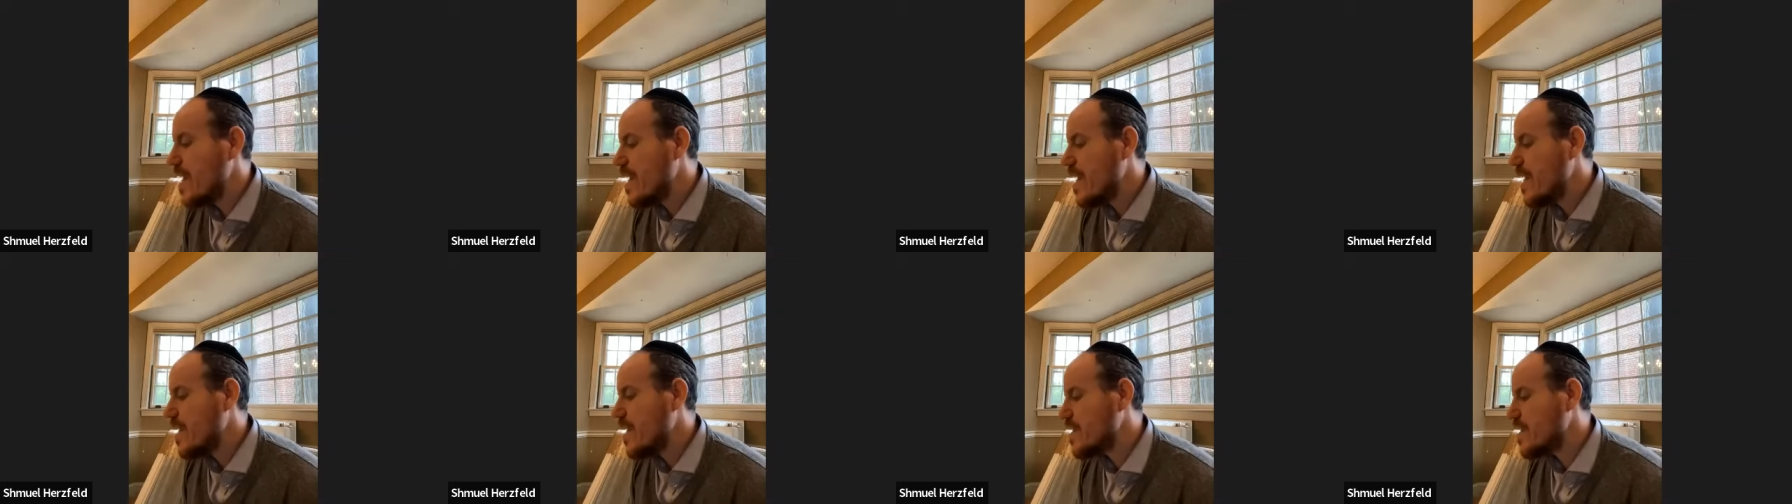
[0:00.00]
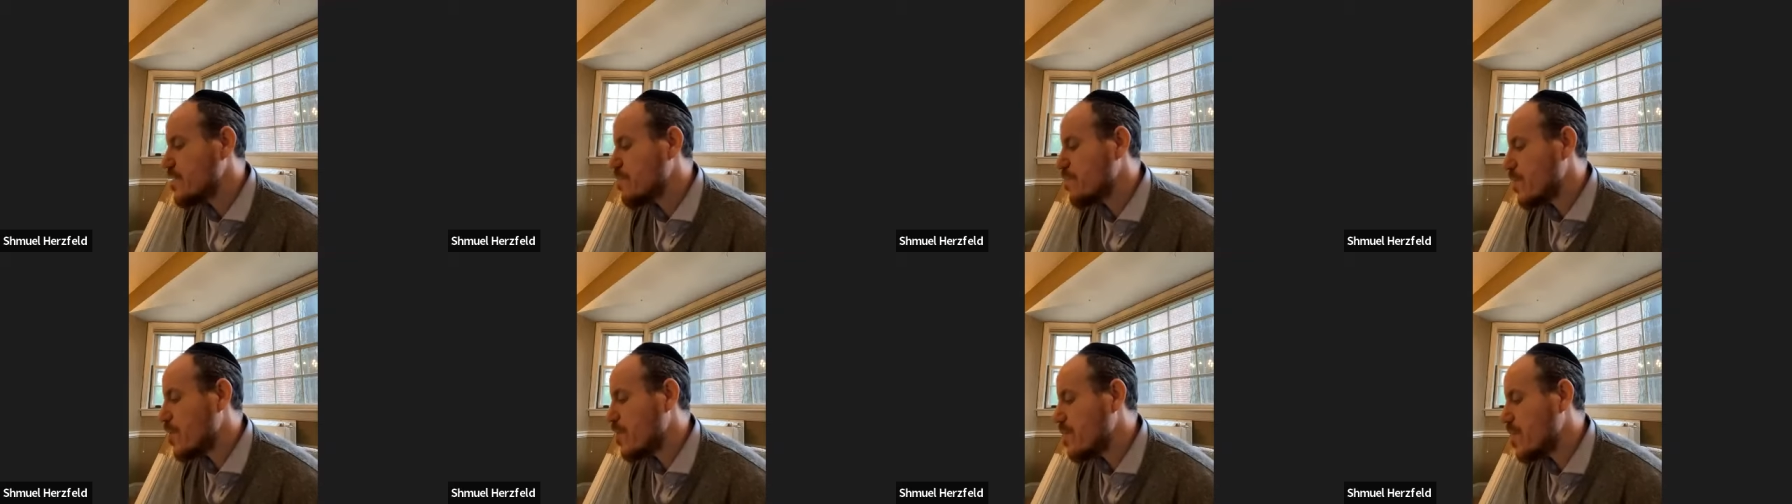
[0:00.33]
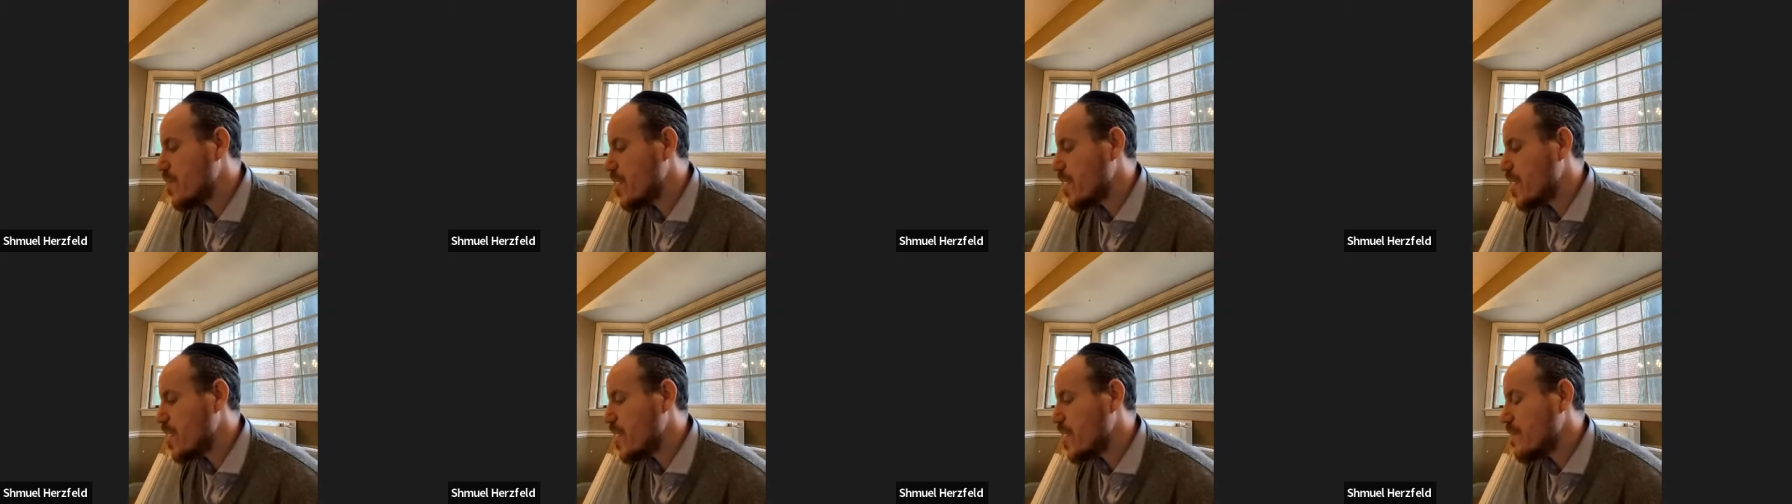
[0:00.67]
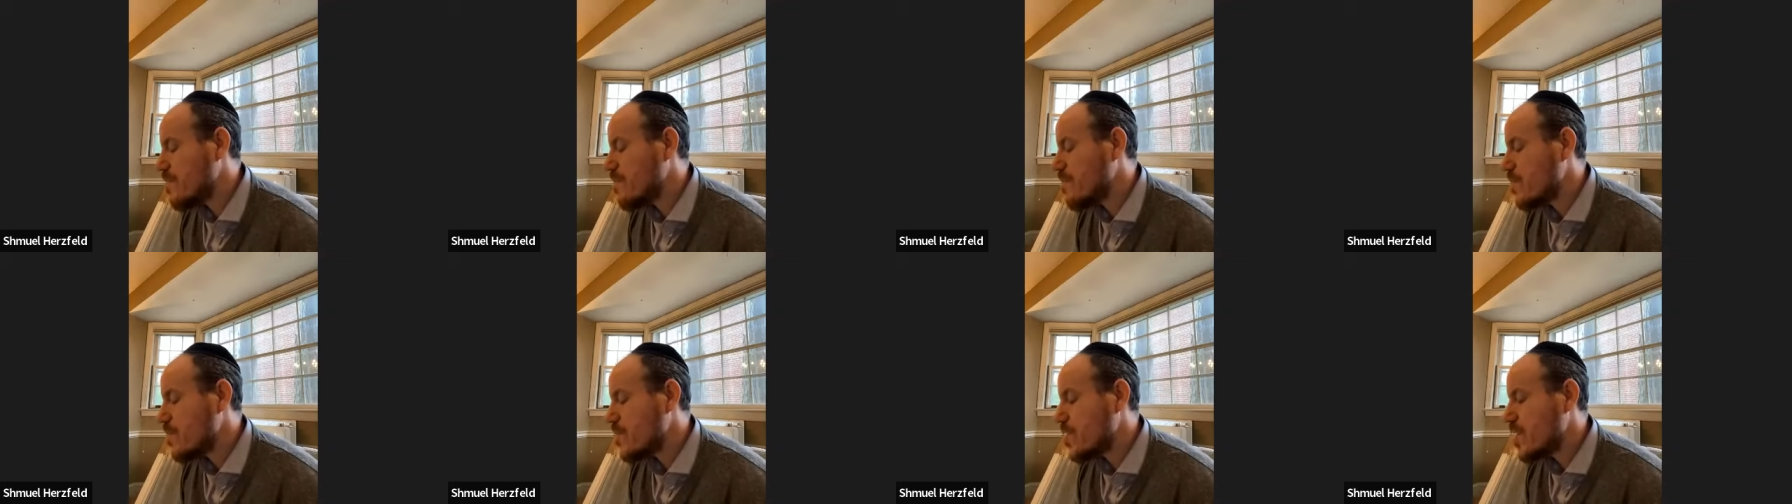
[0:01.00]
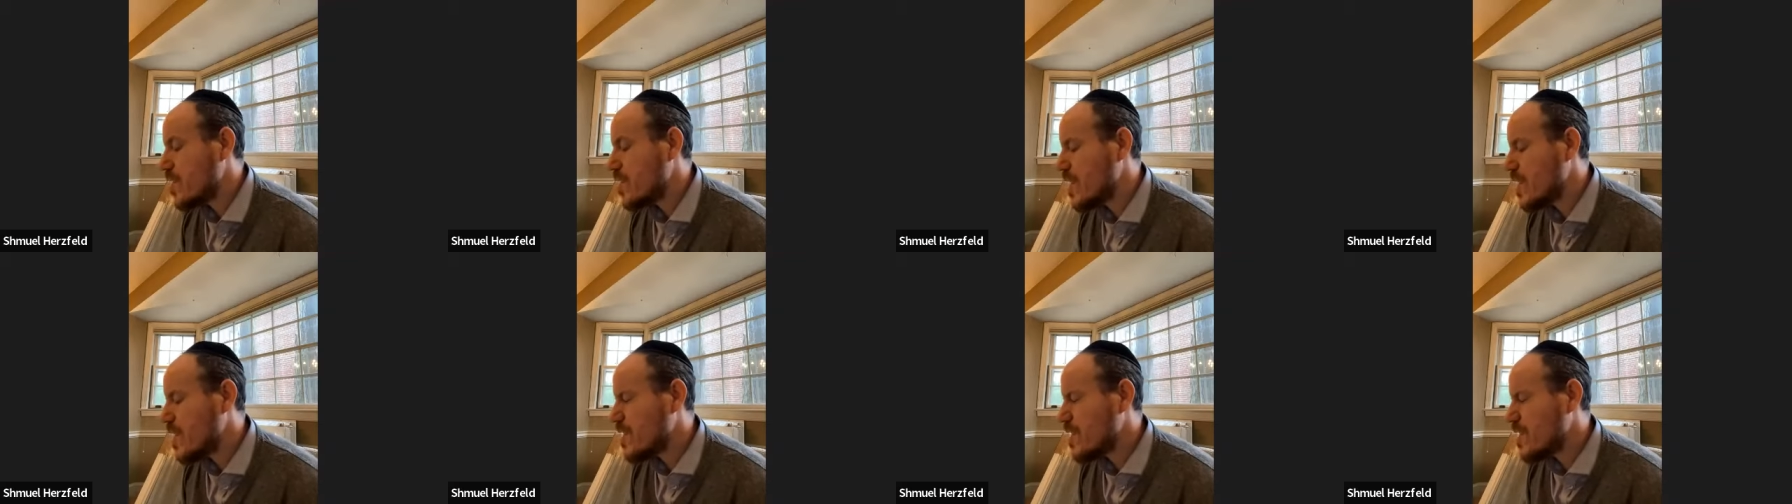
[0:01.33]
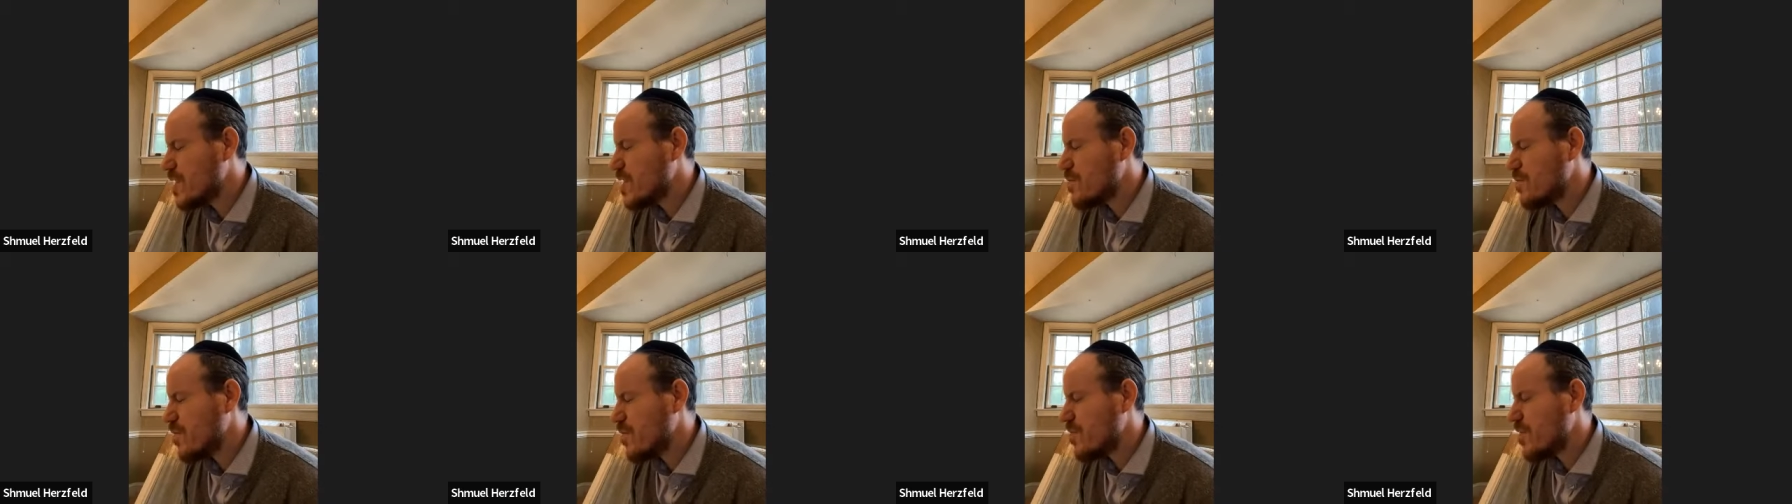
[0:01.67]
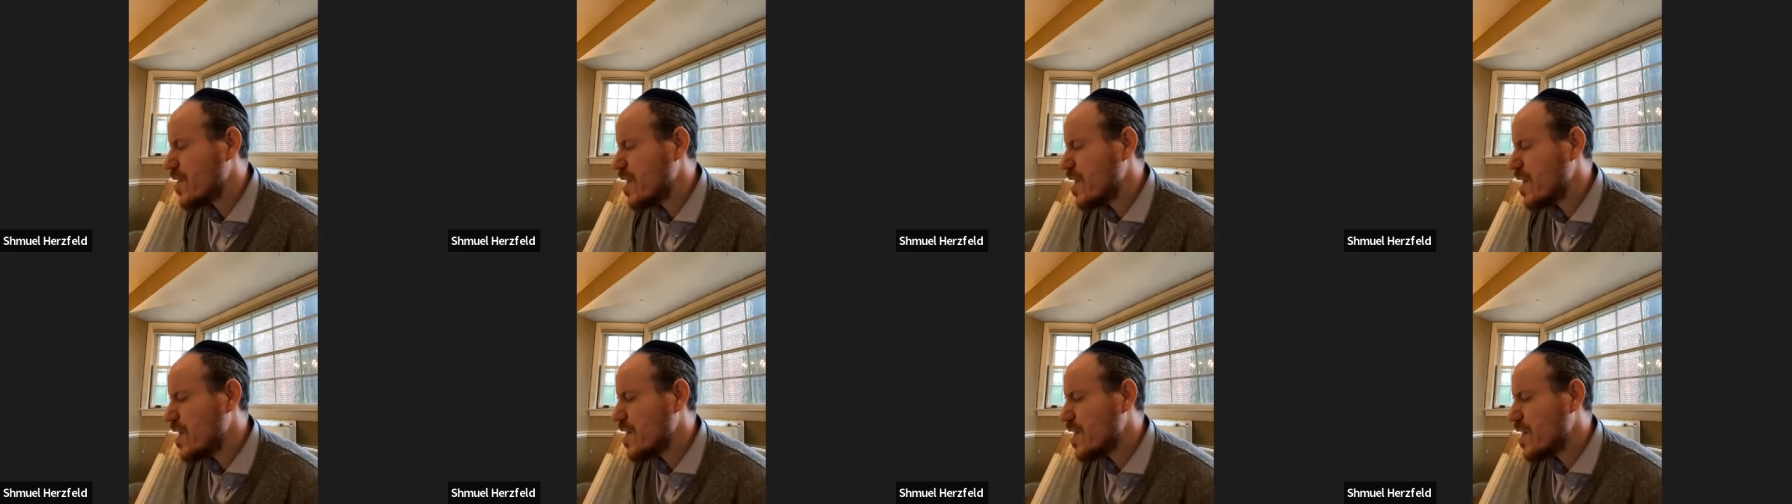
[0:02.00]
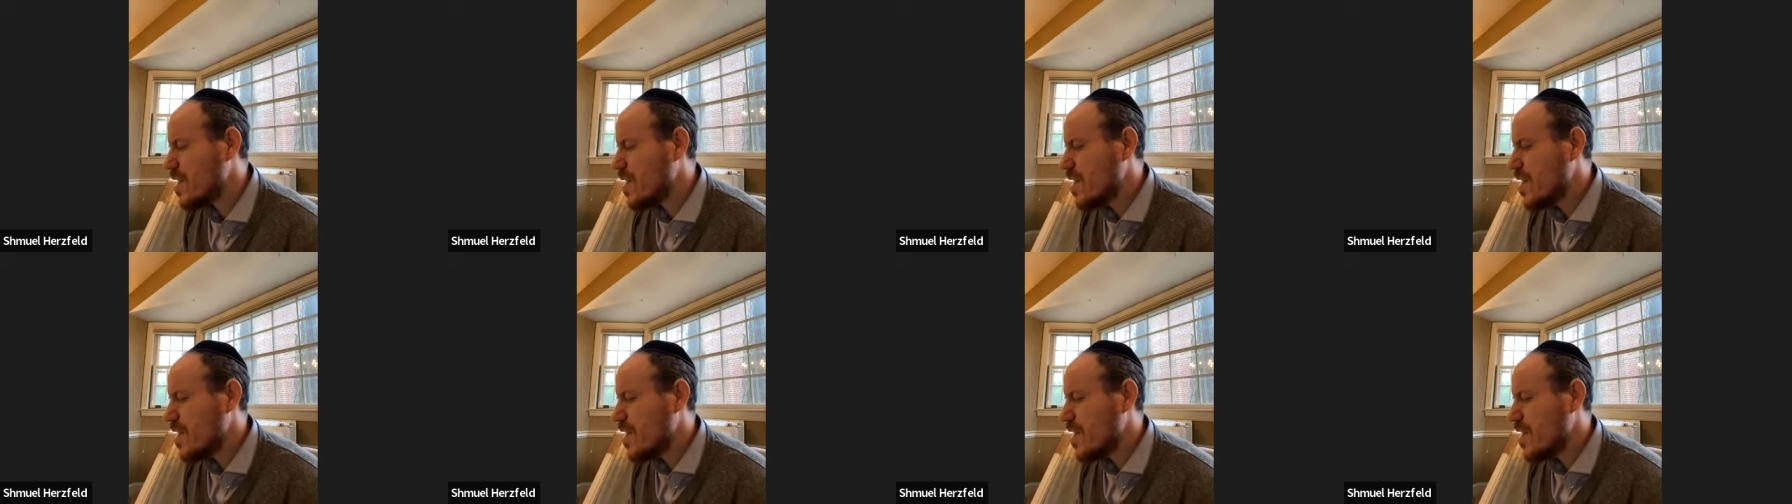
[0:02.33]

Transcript: it's permitted, it's permitted,